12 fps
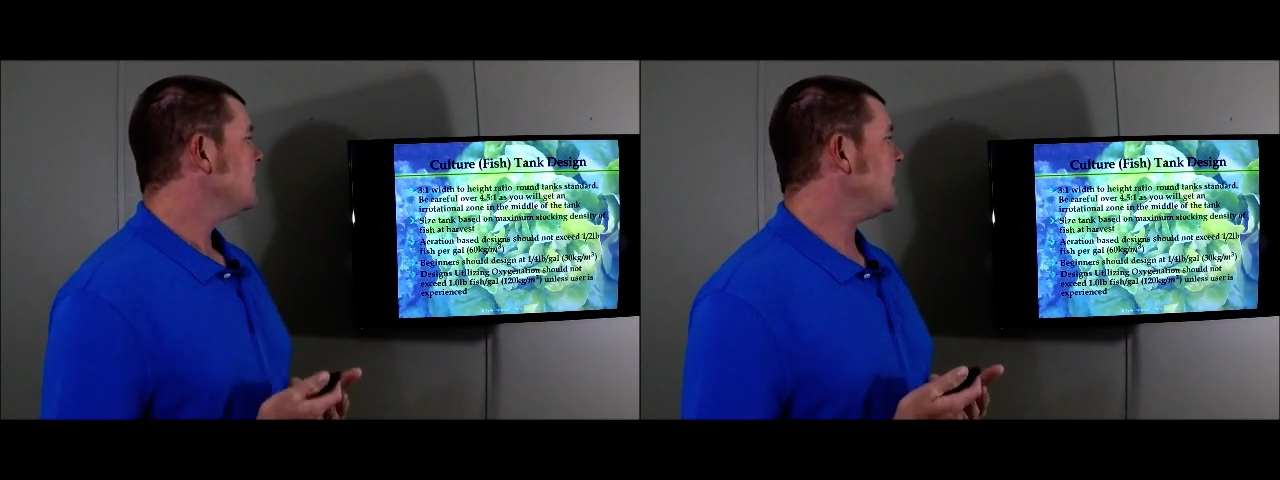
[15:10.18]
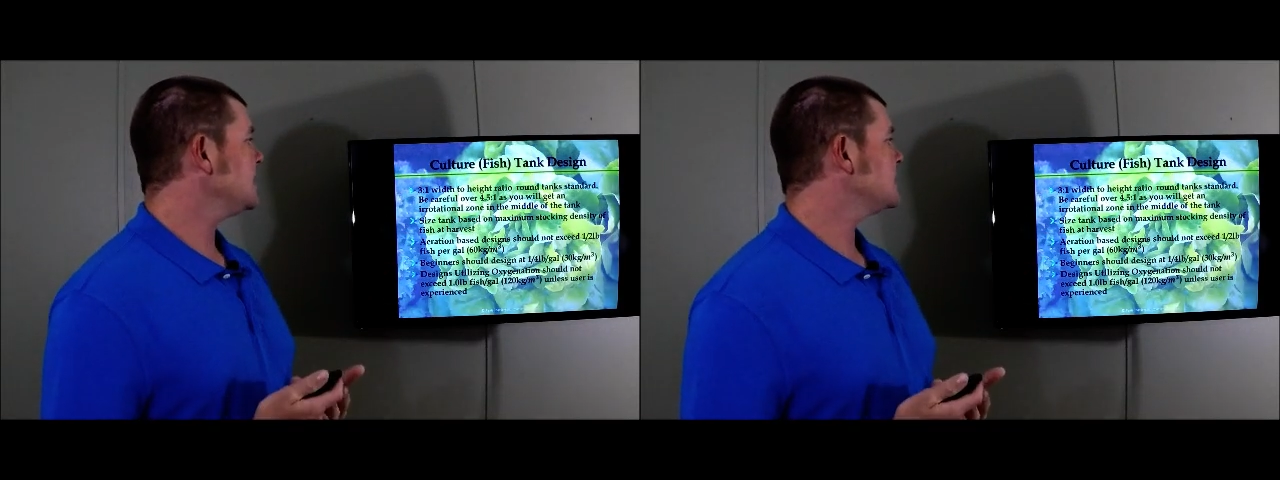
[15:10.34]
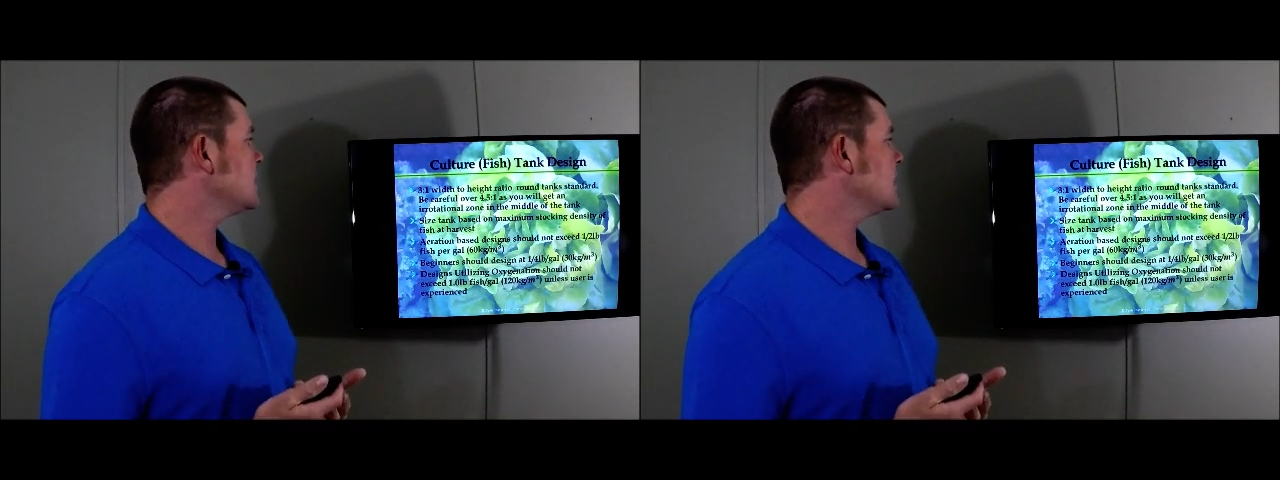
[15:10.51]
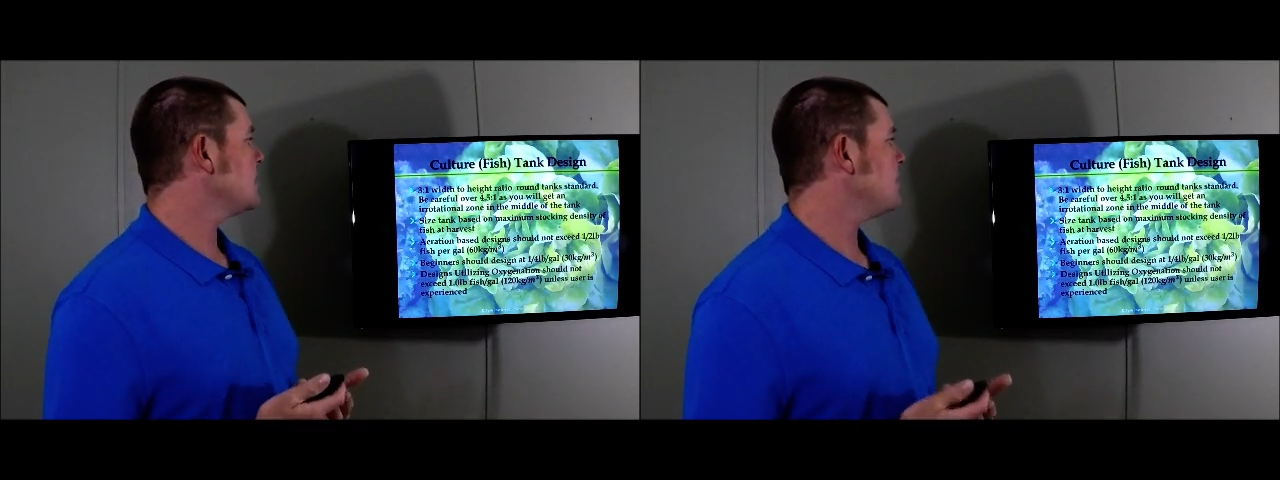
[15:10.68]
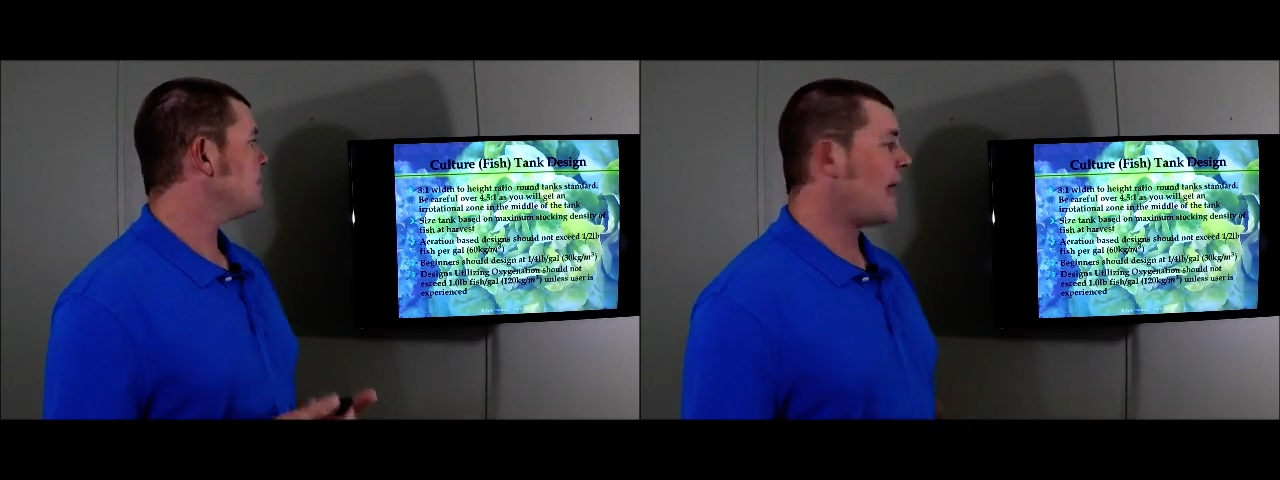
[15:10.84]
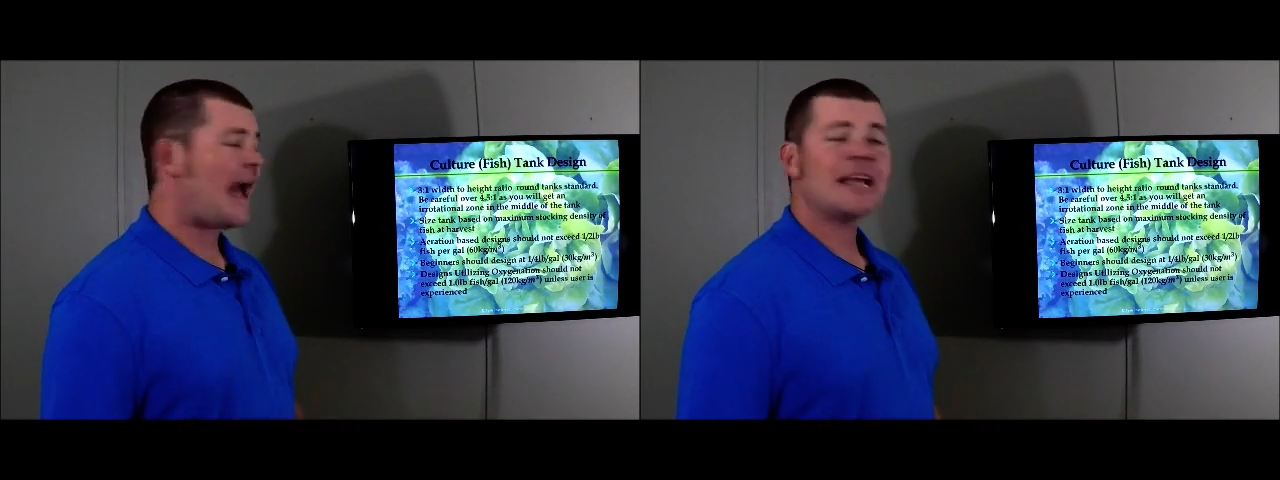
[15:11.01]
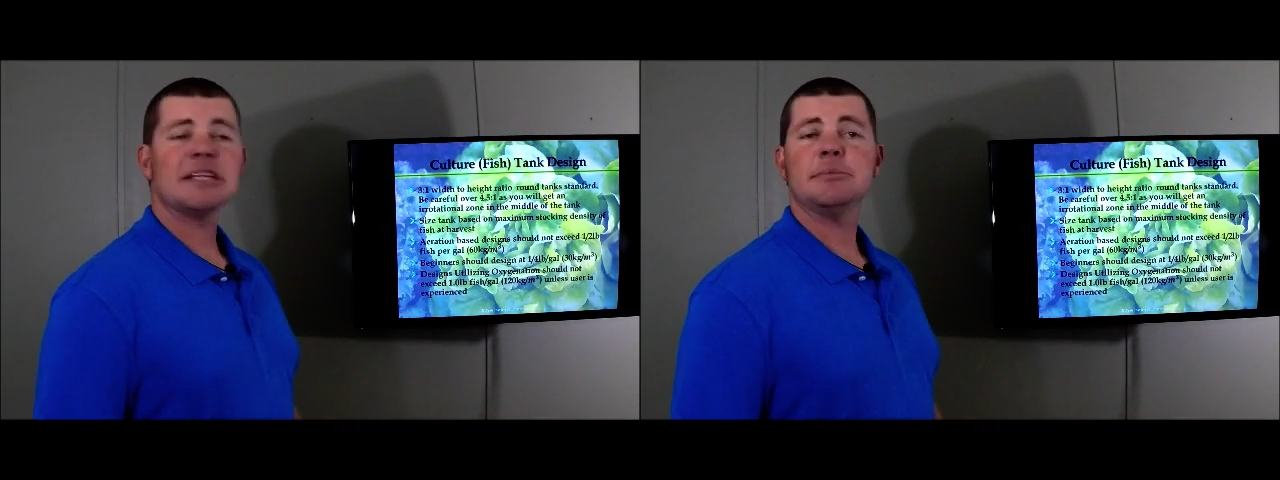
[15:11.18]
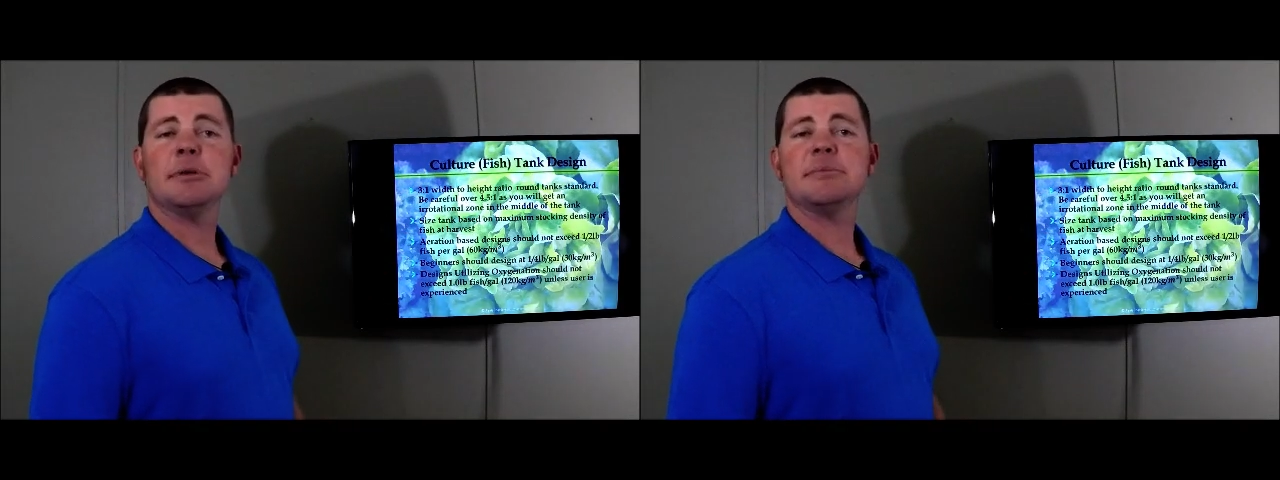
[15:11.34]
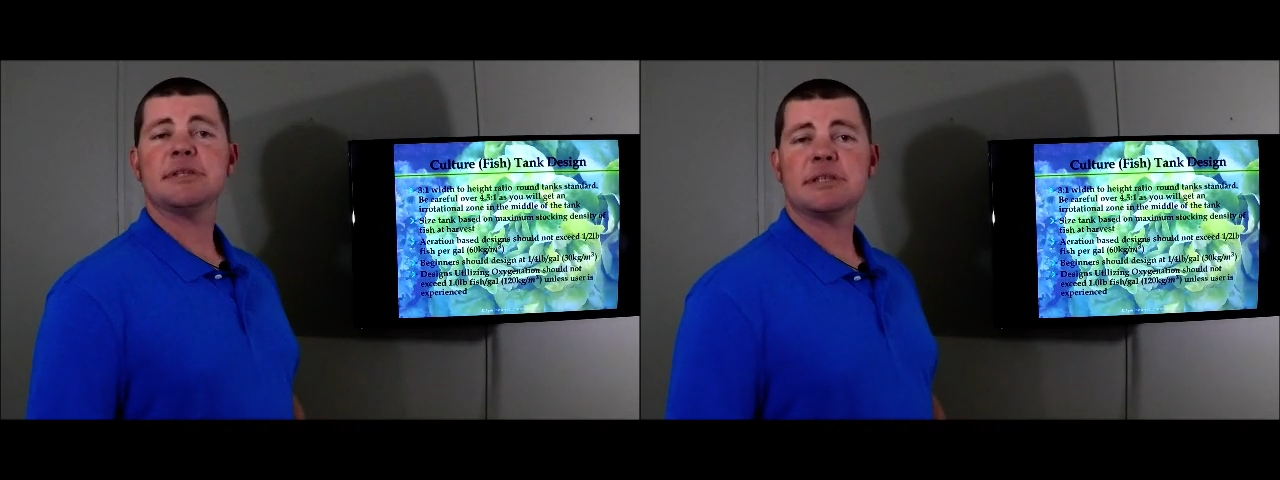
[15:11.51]
based on the
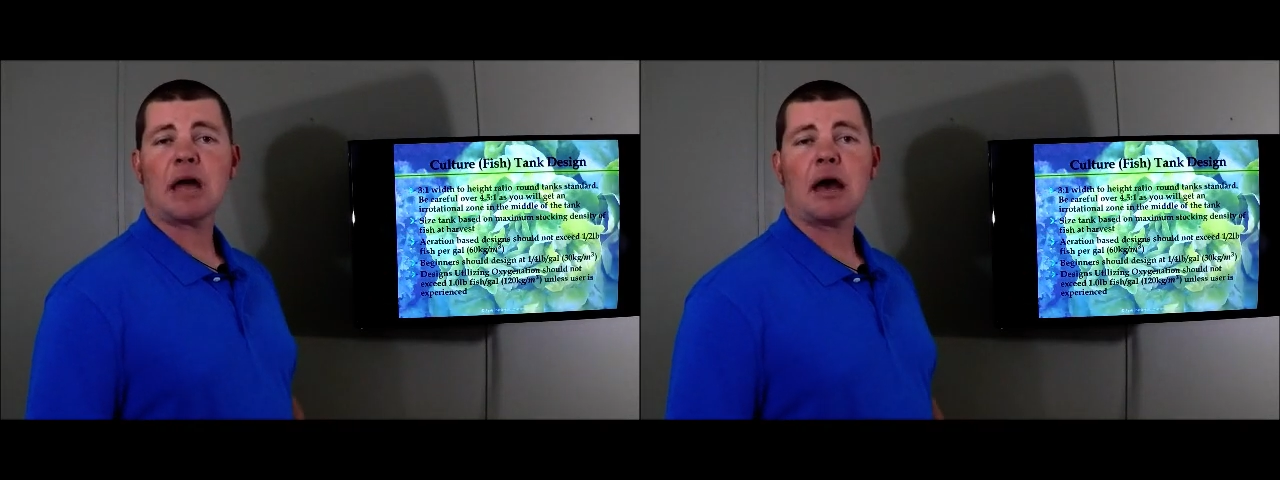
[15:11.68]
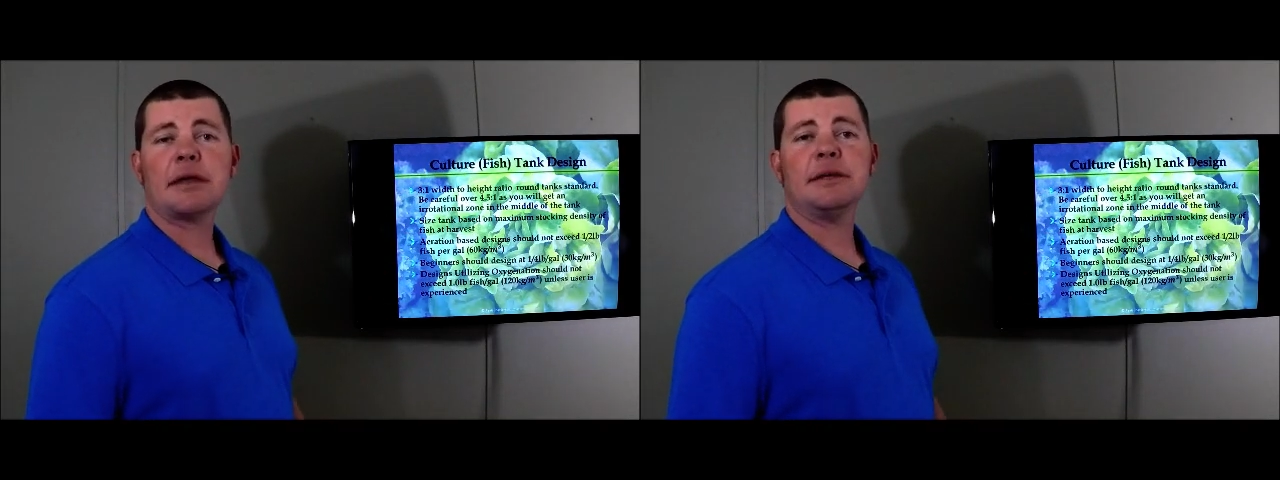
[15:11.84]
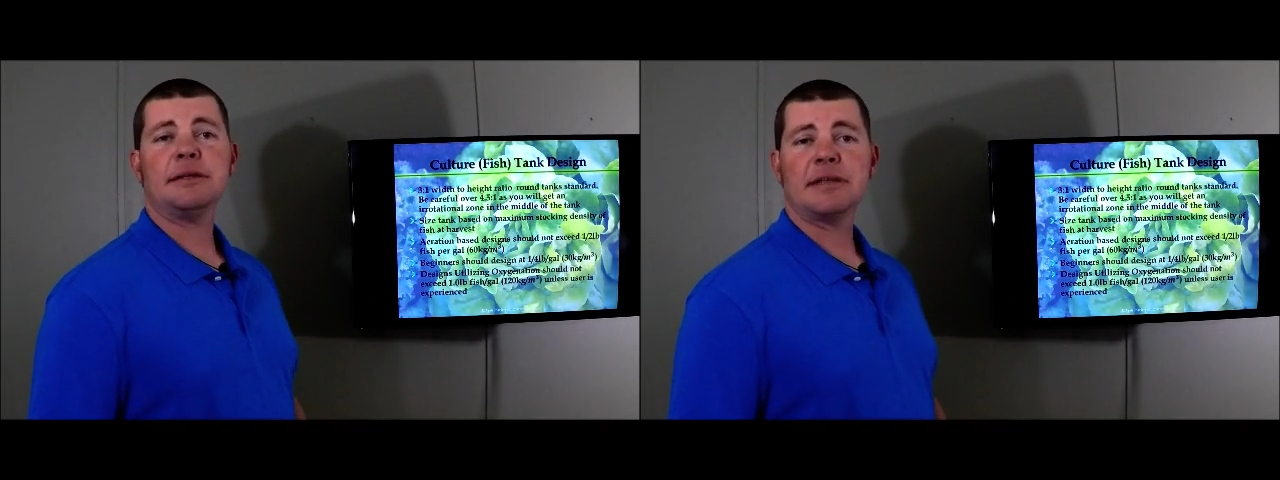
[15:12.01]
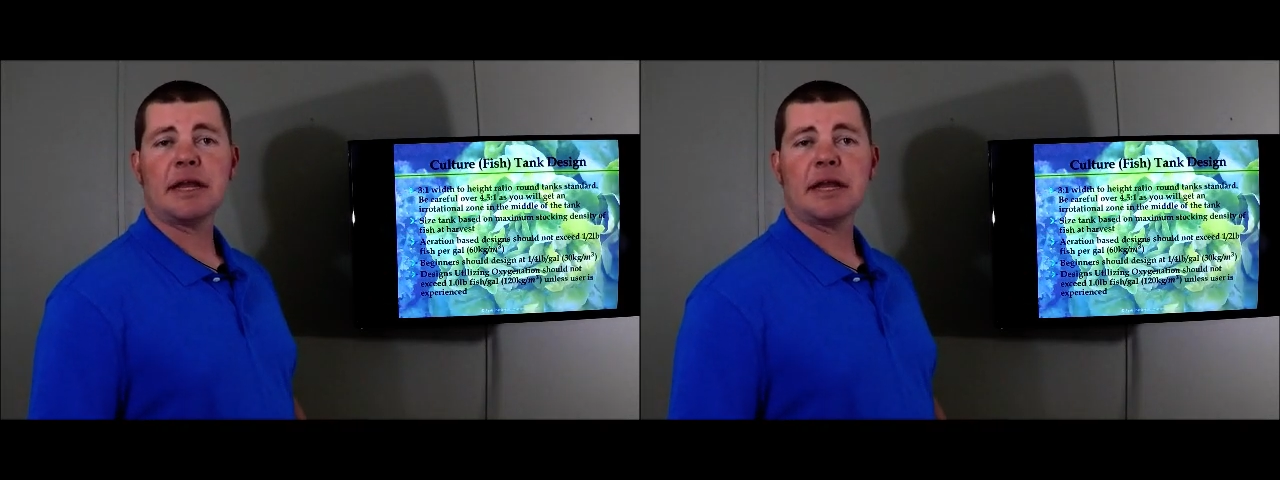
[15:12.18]
maximum stocking